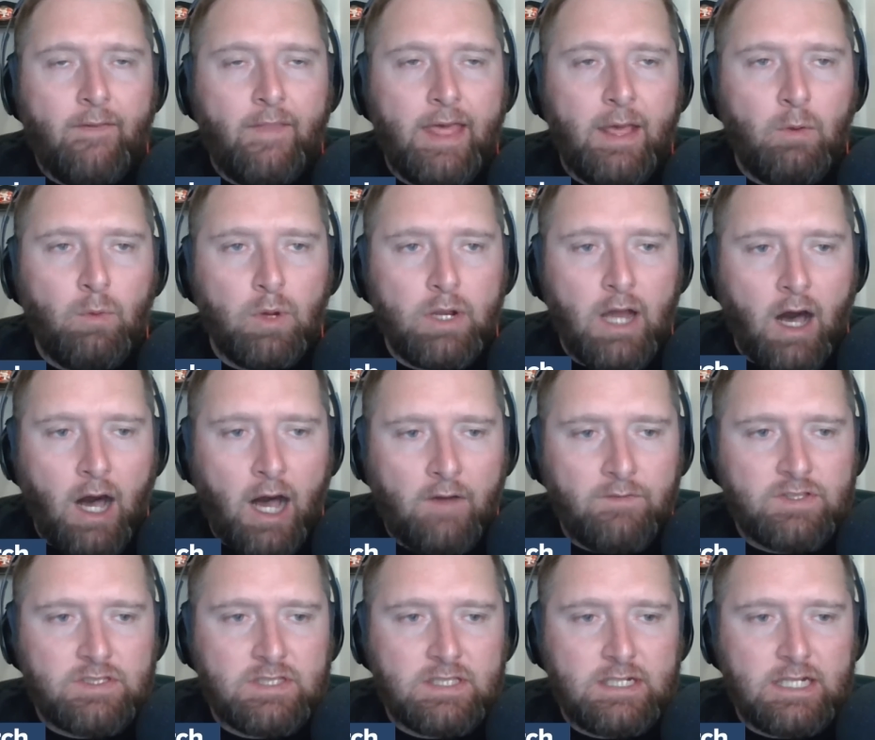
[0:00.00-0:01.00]
they would
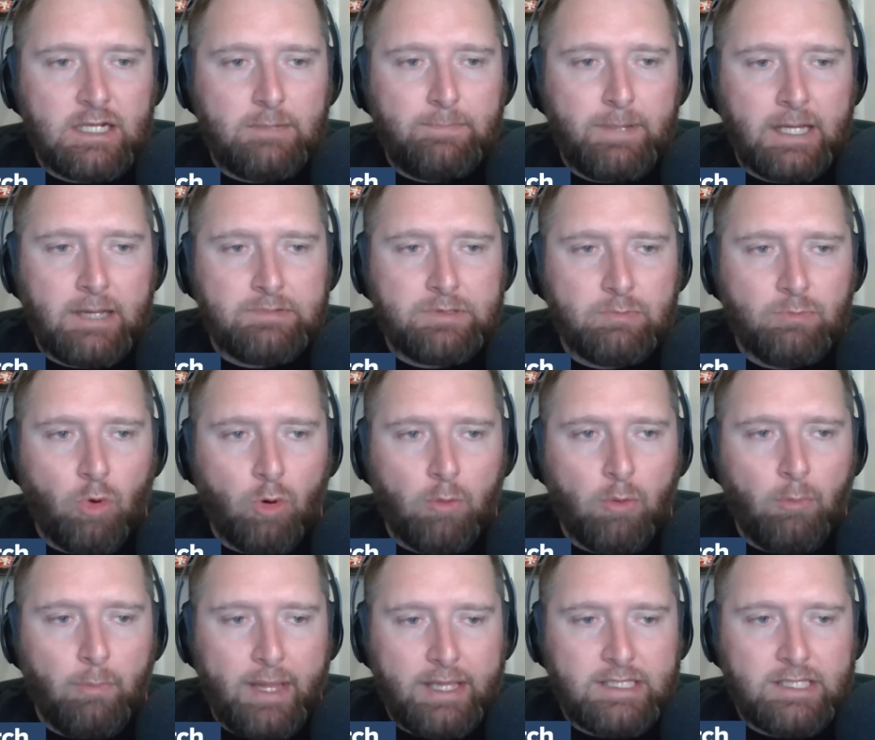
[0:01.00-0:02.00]
obviously need to pick up some more
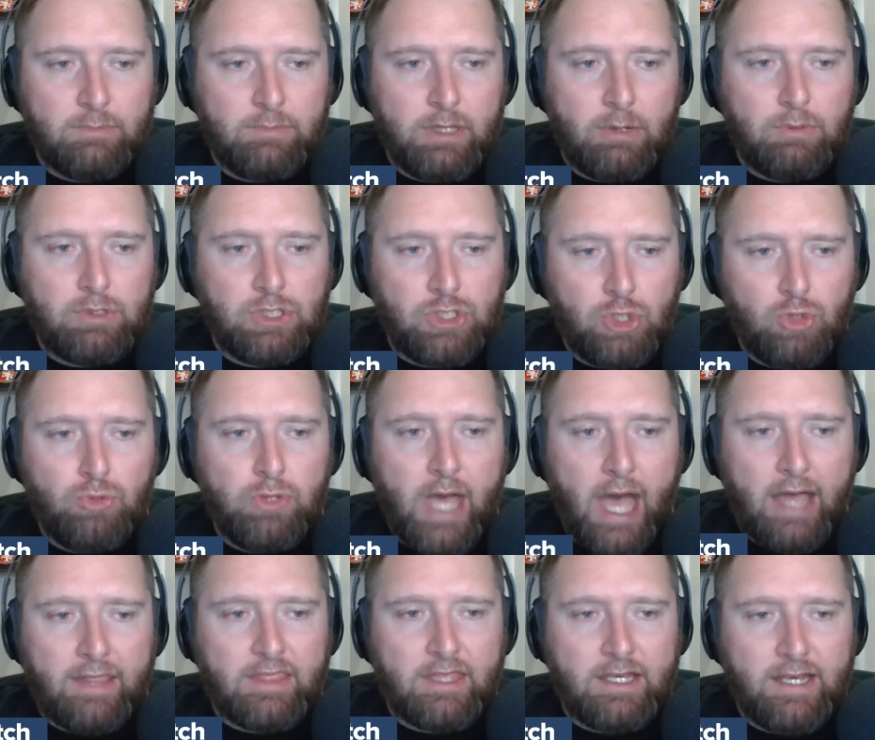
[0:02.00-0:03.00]
momentum, and they would do
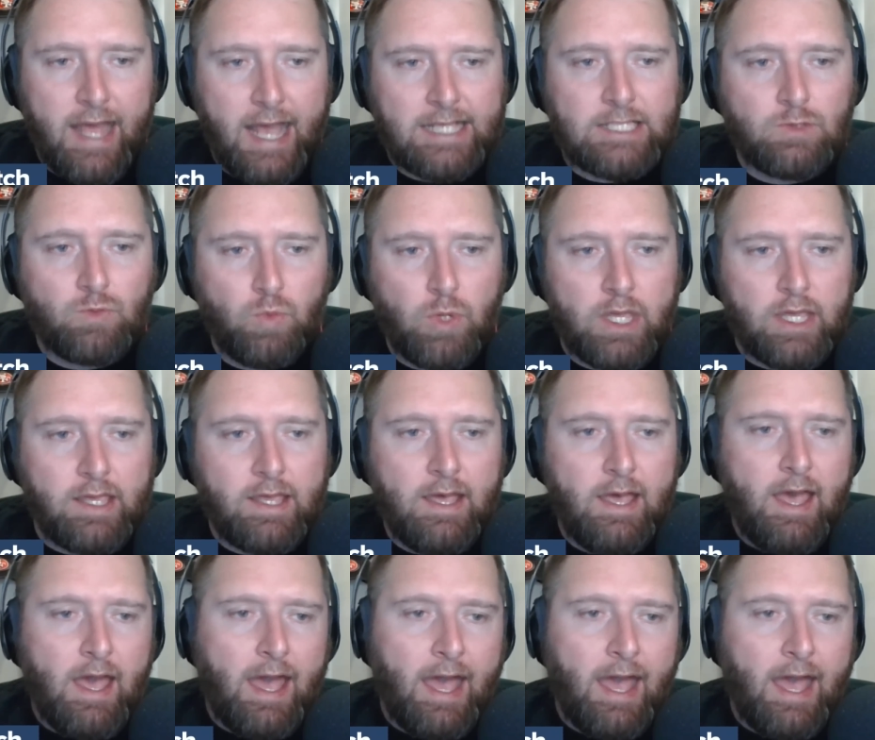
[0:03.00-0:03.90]
that the next week